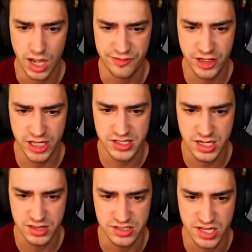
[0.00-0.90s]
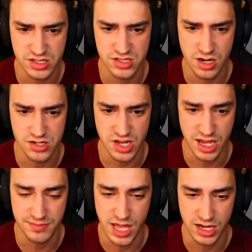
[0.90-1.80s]
I feel like to get the 10 stars,
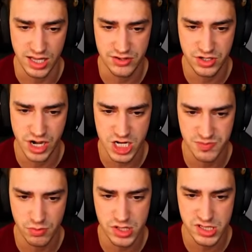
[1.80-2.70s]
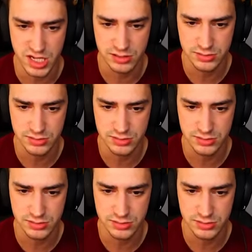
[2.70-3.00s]
I am not allowed to crash, but we'll see.